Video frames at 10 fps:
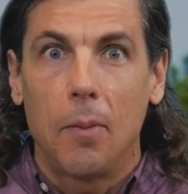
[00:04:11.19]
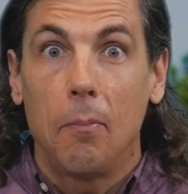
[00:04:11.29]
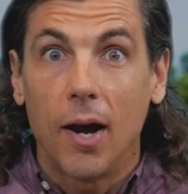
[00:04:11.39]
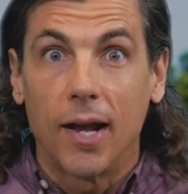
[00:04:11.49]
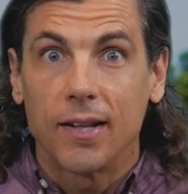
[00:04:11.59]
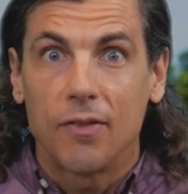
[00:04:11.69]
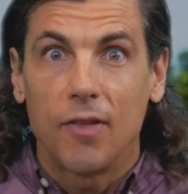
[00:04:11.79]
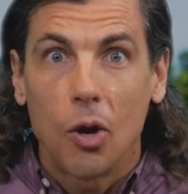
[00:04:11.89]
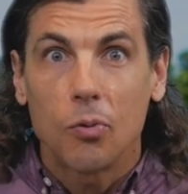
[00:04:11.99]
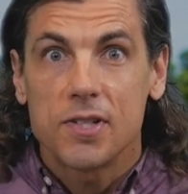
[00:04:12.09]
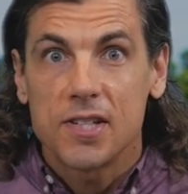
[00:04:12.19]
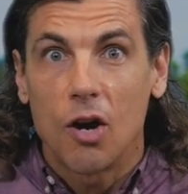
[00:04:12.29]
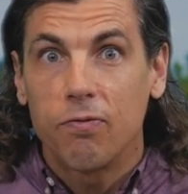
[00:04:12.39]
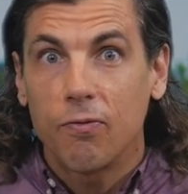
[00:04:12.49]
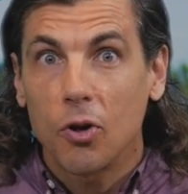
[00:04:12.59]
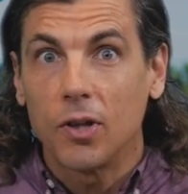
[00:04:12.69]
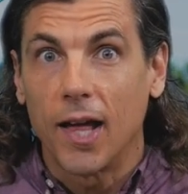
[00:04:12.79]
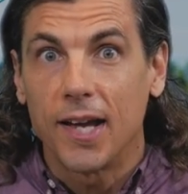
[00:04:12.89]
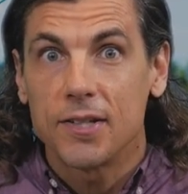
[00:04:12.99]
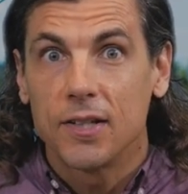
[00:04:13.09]
but they don't
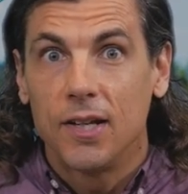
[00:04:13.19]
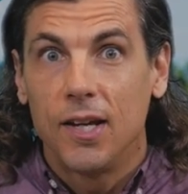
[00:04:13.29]
self-fertilize.